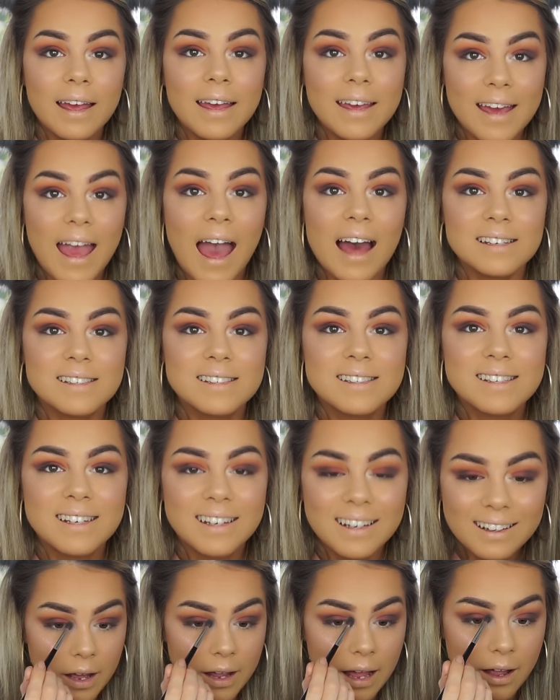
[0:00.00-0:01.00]

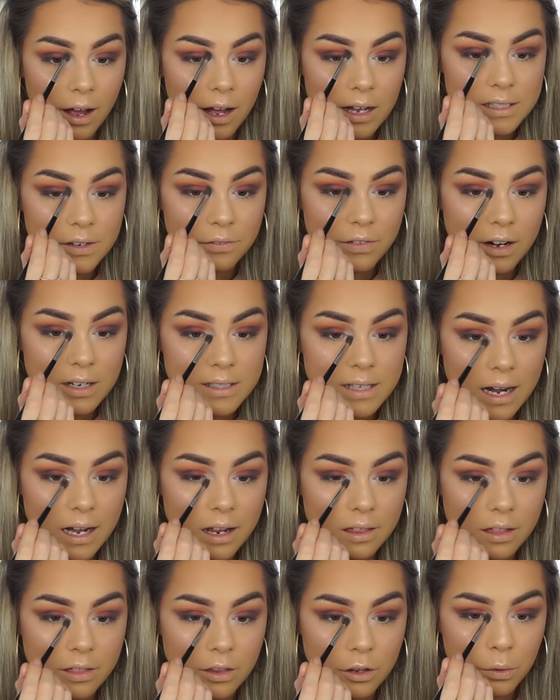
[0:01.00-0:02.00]
Yes. Okay guys, if there is
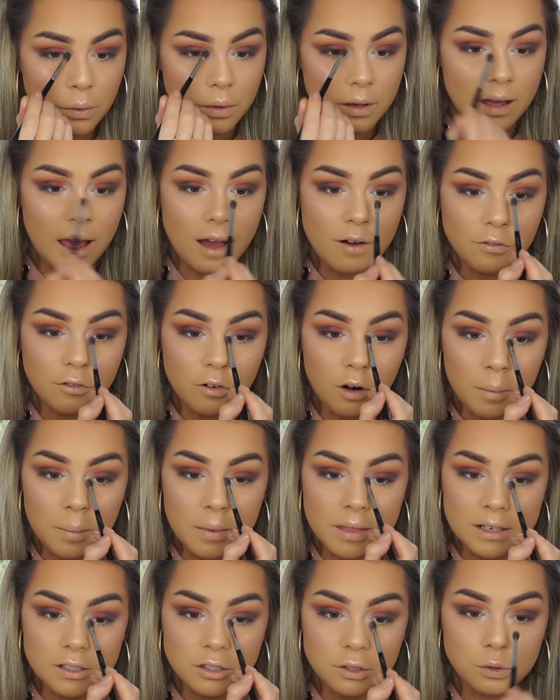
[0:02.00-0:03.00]
anything that you can get
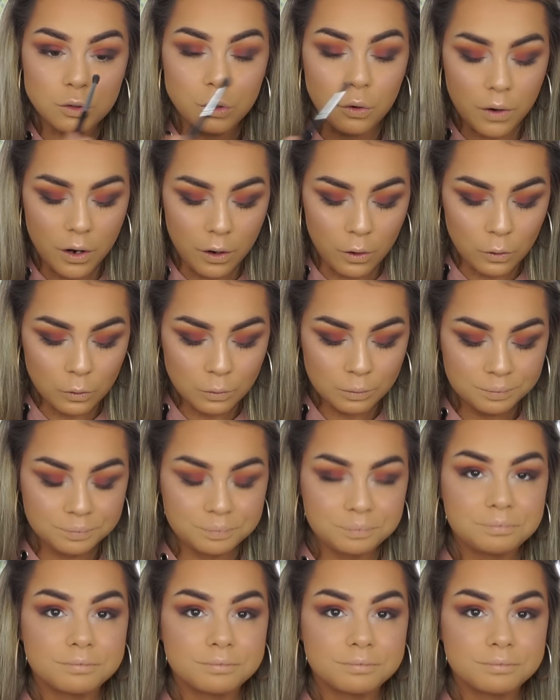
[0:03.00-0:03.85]
from this tutorial,